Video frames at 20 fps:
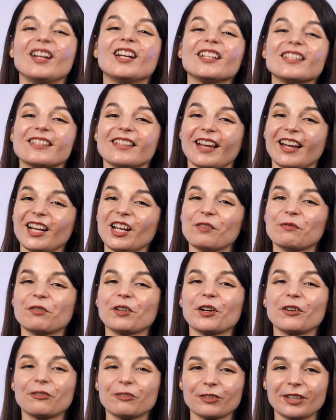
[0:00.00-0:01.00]
sign up
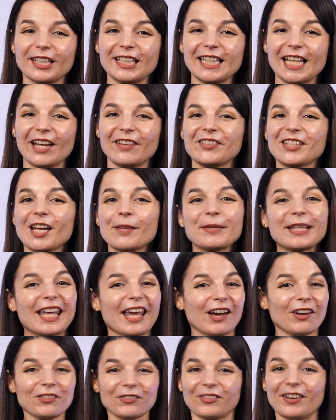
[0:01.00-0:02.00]
for a free lifetime
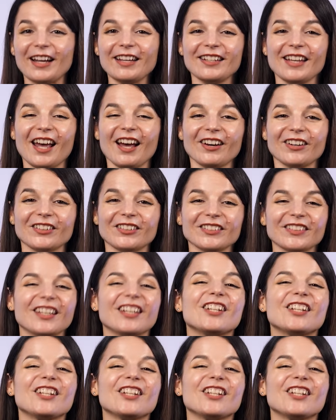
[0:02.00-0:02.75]
account right now.